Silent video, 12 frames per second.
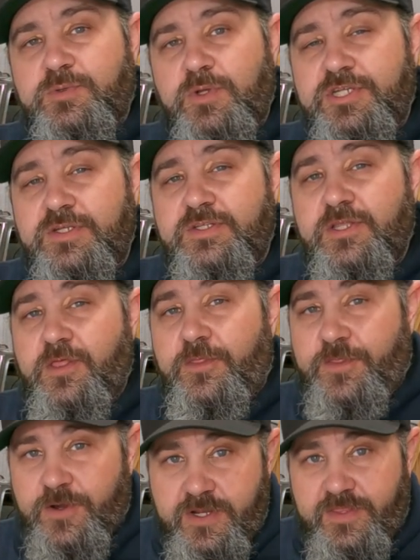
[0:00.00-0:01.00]
switching to the
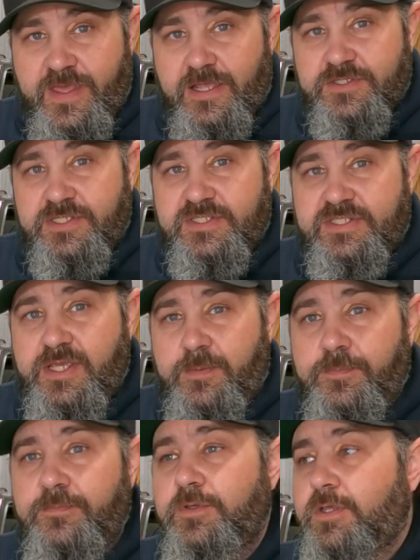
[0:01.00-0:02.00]
30 thousandths
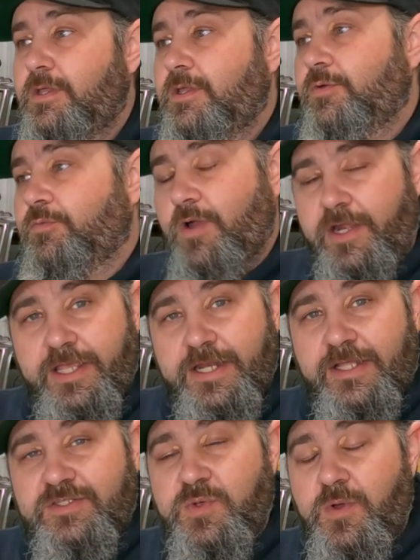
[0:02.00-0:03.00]
tip, running
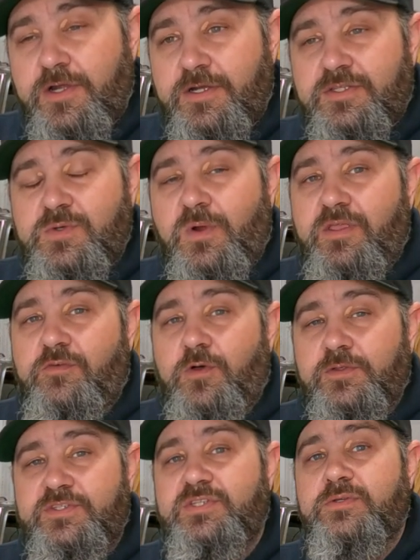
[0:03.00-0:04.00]
it at 220
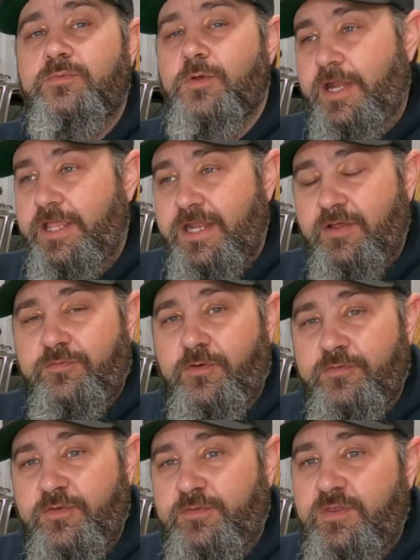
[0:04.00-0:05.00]
volts, running it at
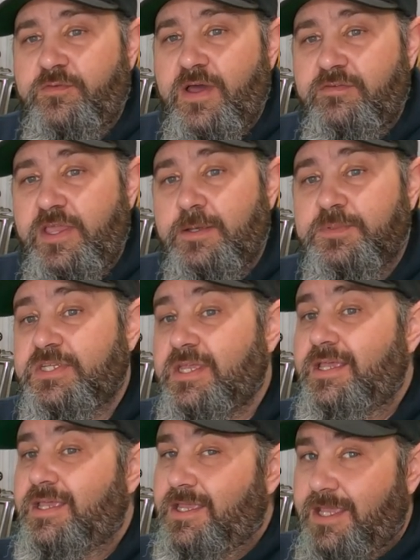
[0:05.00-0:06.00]
full 55 amps.
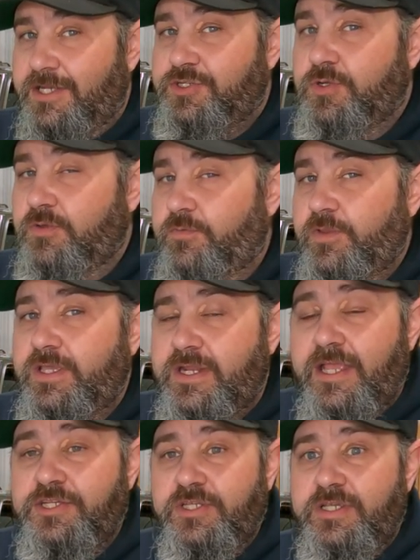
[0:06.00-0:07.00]
And truthfully, it
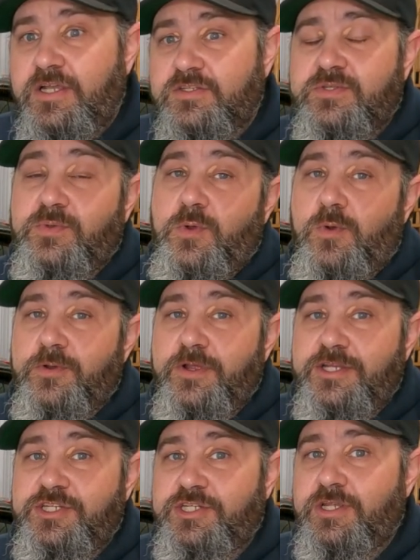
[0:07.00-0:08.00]
actually cuts through 1/4
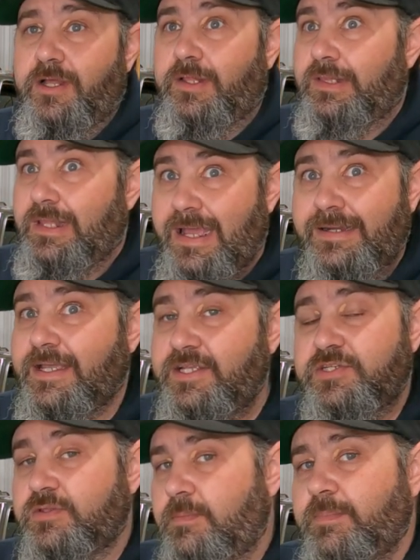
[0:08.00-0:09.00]
inch a lot
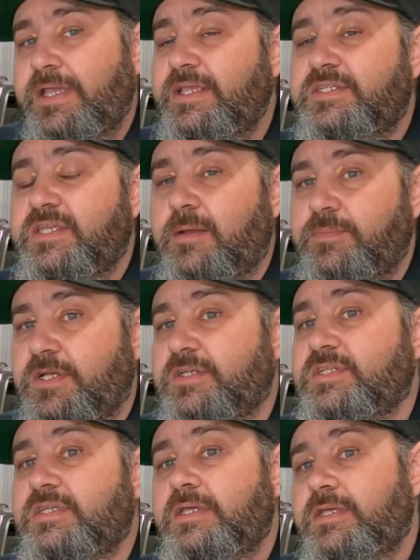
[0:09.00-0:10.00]
nicer than my ESOB
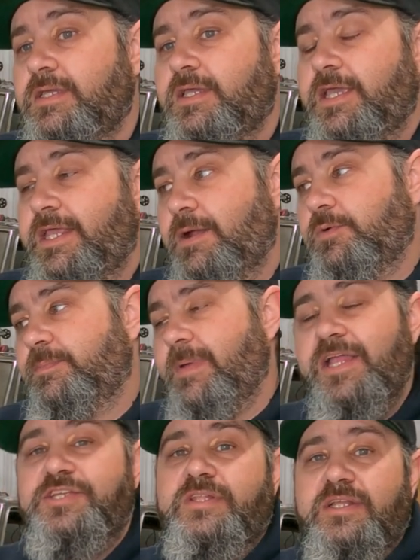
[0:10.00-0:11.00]
does. And I would
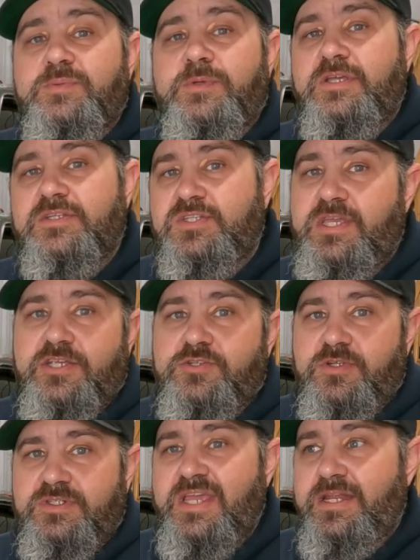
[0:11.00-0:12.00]
imagine that's because the
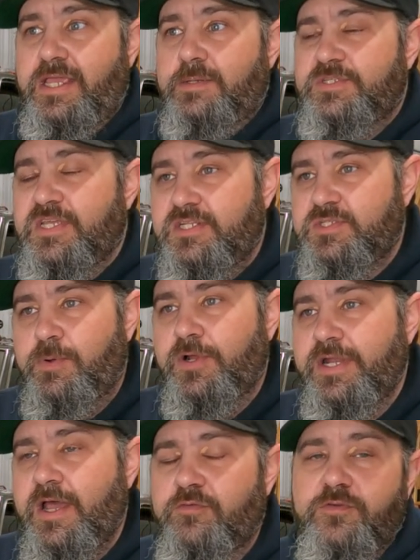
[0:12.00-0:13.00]
extra 10 amps that it's
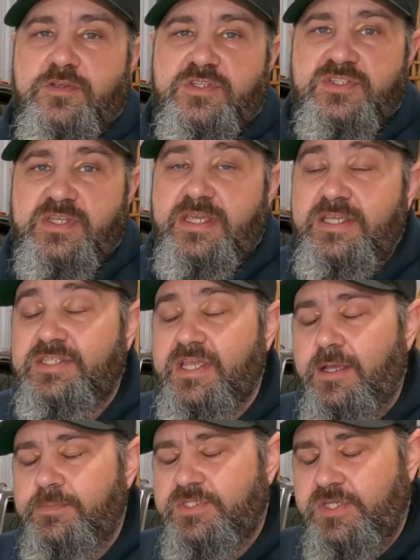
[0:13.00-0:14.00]
putting out versus the
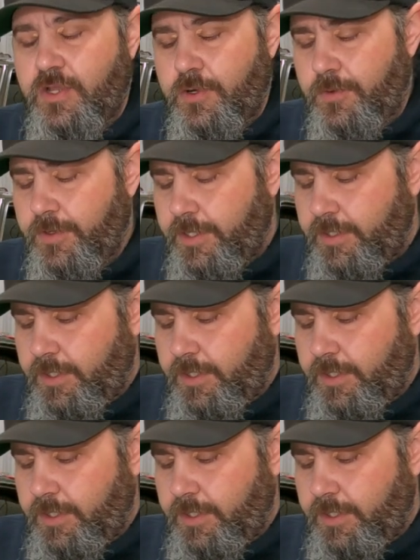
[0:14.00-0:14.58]
ESOB. So